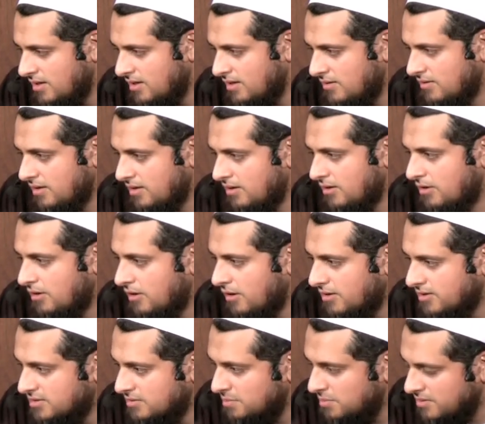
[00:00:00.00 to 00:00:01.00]
Right? Our
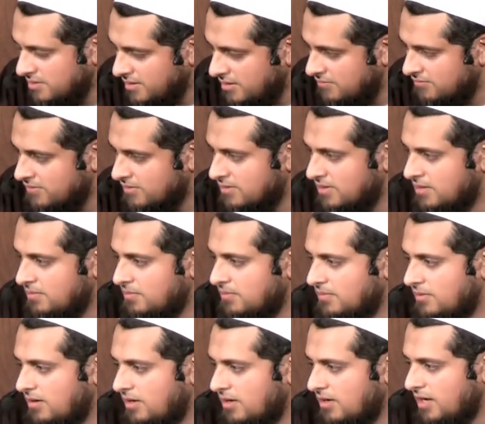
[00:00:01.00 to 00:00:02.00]
hearts bleed for them,
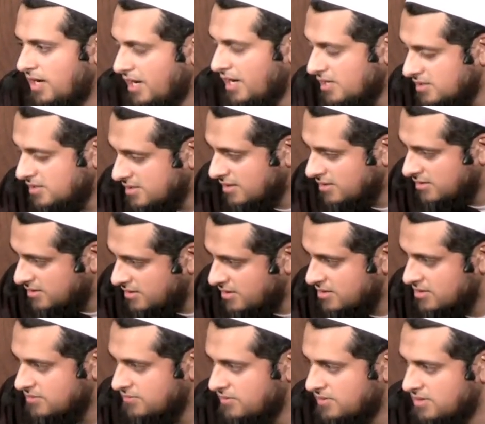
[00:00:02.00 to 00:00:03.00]
our eyes shed
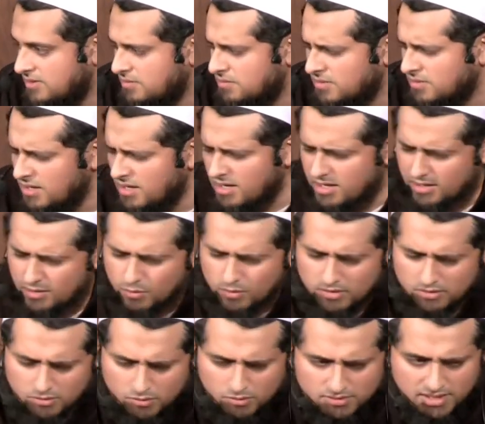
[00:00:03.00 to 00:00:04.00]
tears for them.
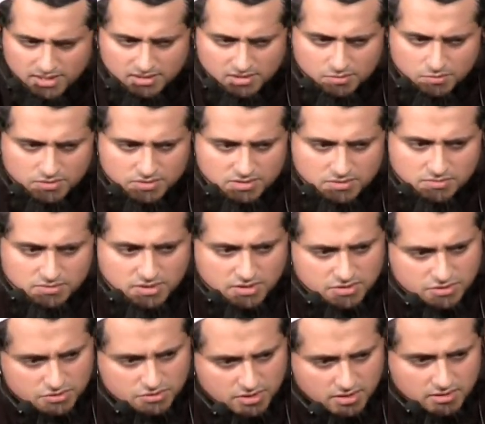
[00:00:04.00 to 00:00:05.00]
We know that the Muslims are
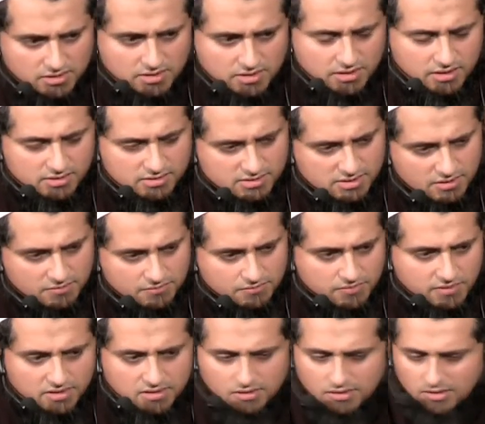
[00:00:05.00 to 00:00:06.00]
struggling and
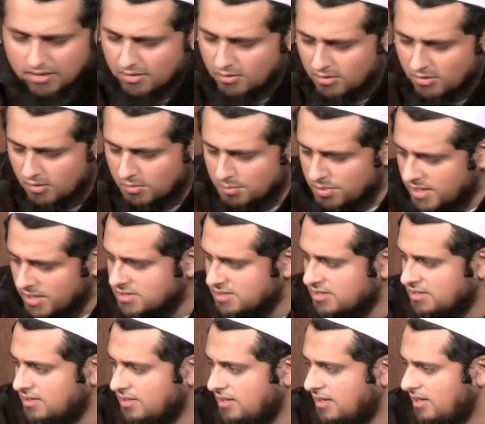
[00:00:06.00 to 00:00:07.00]
suffering
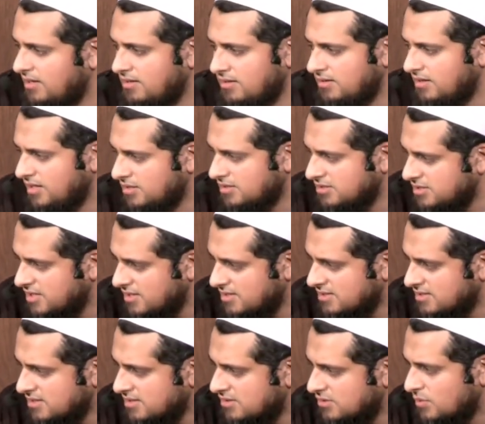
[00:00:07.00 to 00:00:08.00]
oppression and
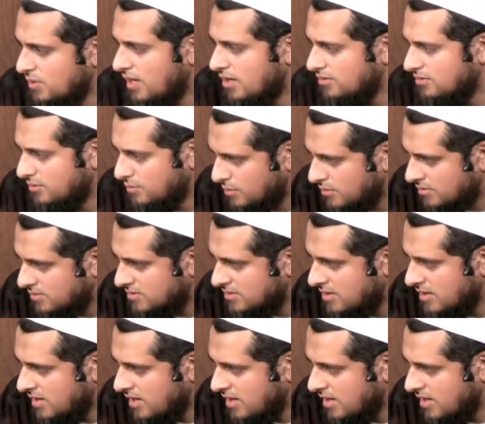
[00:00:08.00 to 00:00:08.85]
injustice throughout the world.